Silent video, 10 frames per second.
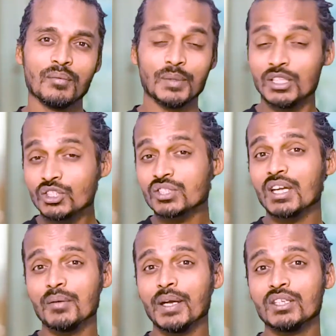But this
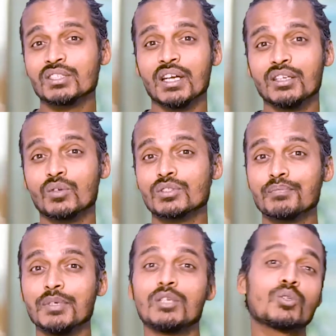time I decided to
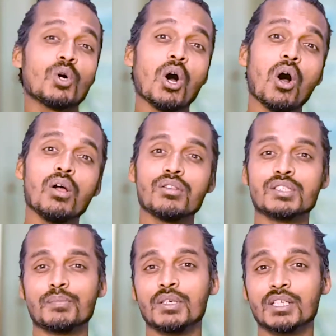speak to all the
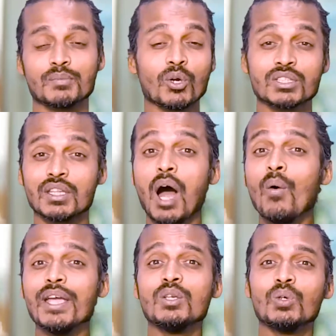speakers, because now
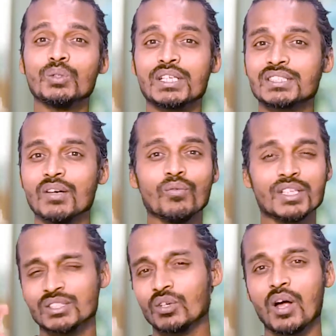I know that someone
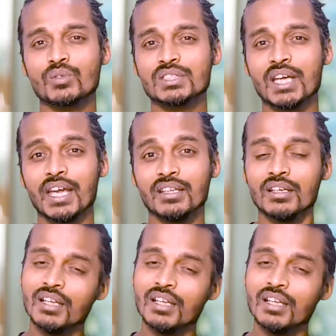is not outside,